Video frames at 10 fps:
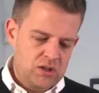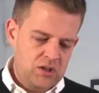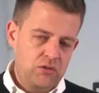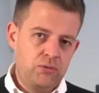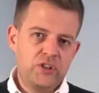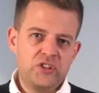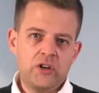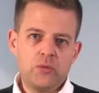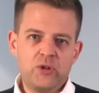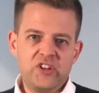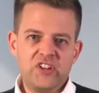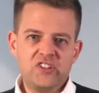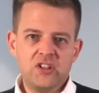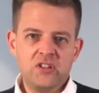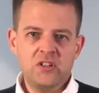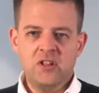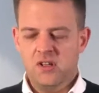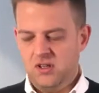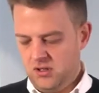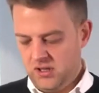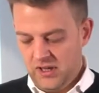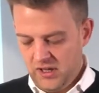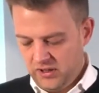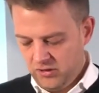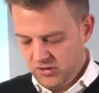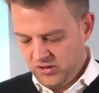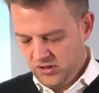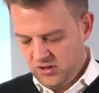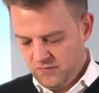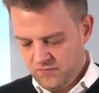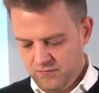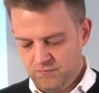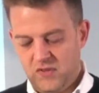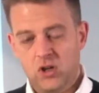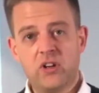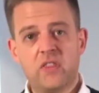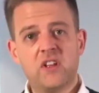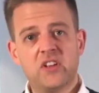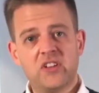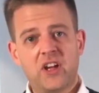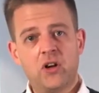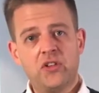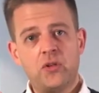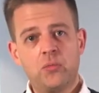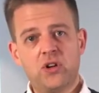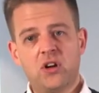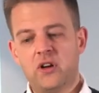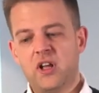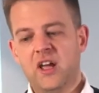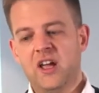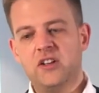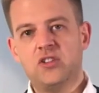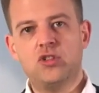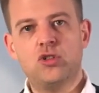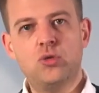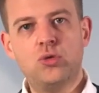If we're talking precision and accuracy, look at this. I also brought a 2